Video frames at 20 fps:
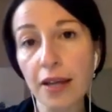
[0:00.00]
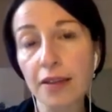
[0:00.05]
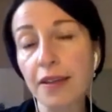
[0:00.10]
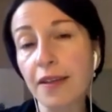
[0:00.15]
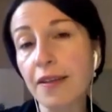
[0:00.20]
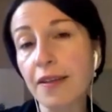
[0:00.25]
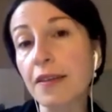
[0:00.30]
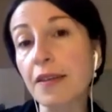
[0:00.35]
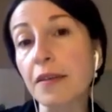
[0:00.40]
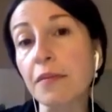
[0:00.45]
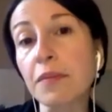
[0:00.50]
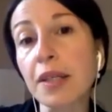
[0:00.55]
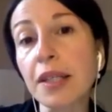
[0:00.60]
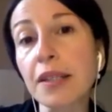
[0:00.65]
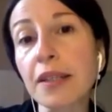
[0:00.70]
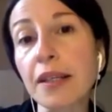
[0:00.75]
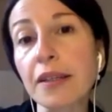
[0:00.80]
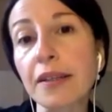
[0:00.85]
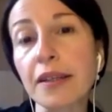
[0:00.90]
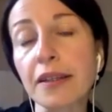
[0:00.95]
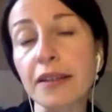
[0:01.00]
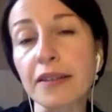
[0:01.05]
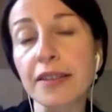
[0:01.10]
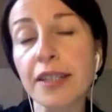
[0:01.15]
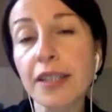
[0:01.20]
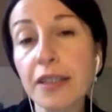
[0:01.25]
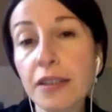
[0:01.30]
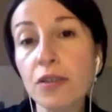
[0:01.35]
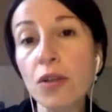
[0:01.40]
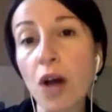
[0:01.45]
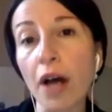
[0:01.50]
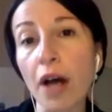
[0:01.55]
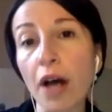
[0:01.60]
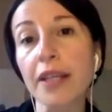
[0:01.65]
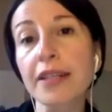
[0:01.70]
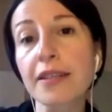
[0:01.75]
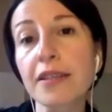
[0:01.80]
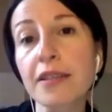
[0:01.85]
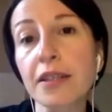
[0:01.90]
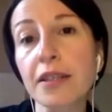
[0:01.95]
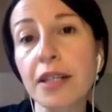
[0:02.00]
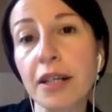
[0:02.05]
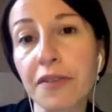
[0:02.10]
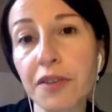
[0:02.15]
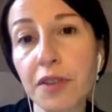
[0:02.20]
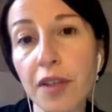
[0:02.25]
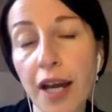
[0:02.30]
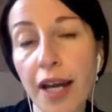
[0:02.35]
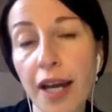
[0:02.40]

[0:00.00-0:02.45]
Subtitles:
This doesn't mean that they did not exert